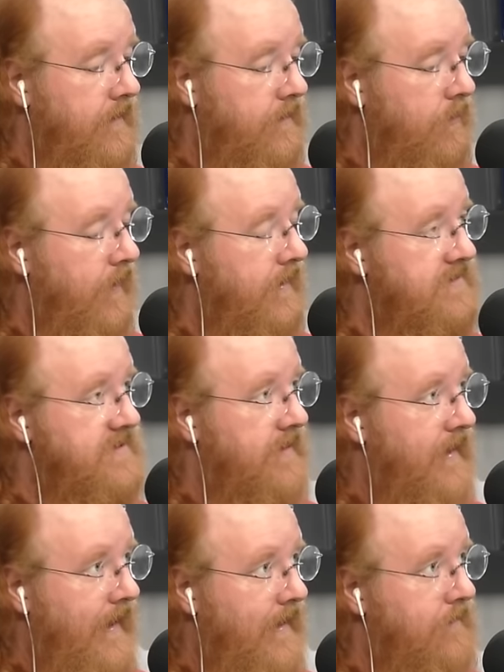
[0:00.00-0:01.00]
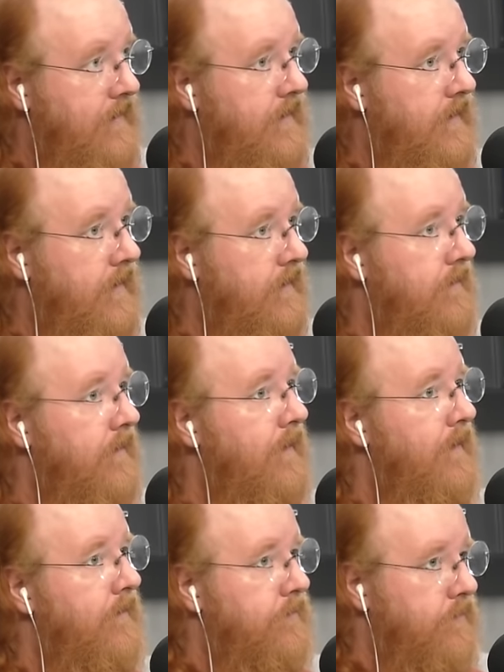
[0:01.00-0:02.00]
other ways. It can be done
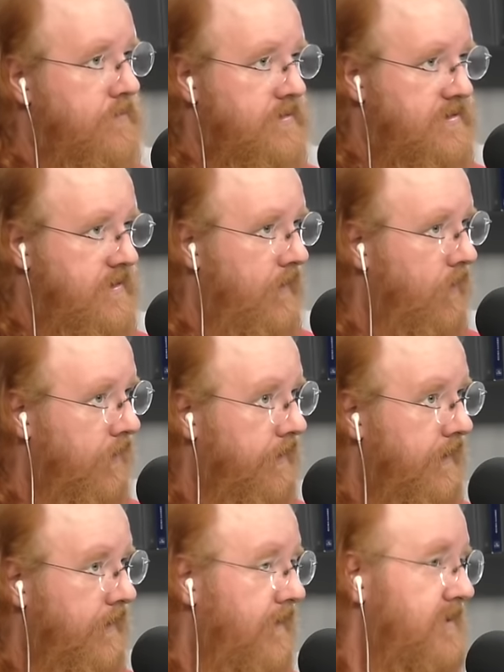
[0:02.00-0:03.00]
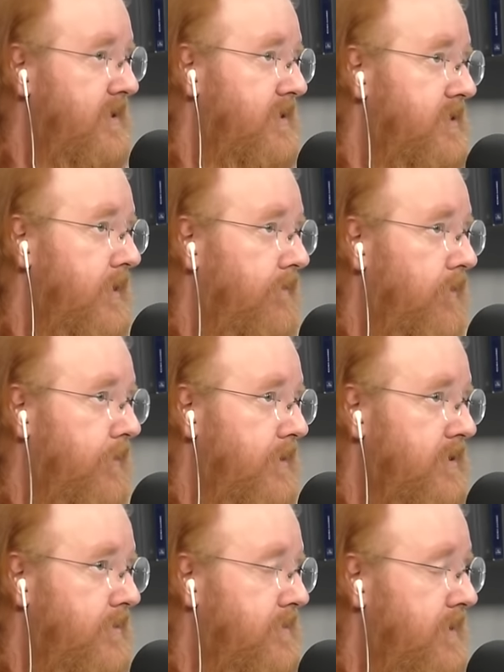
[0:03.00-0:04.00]
through just the ordinary teaching of the
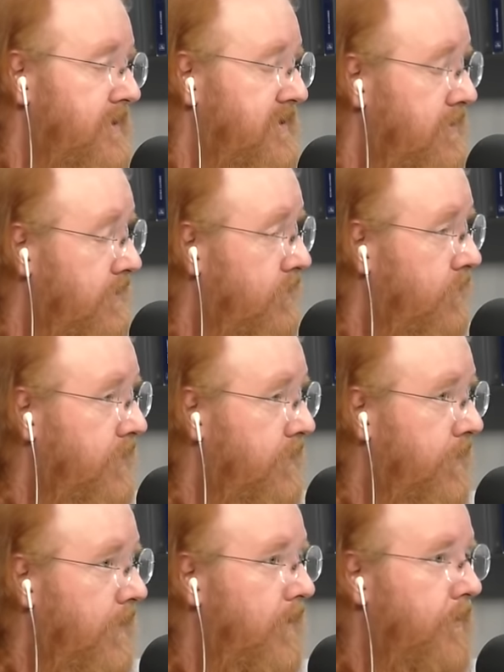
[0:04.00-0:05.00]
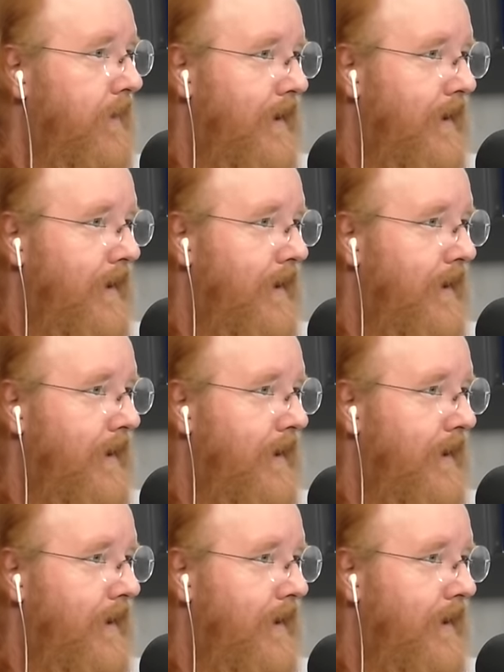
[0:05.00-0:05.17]
bishops in union with the Pope,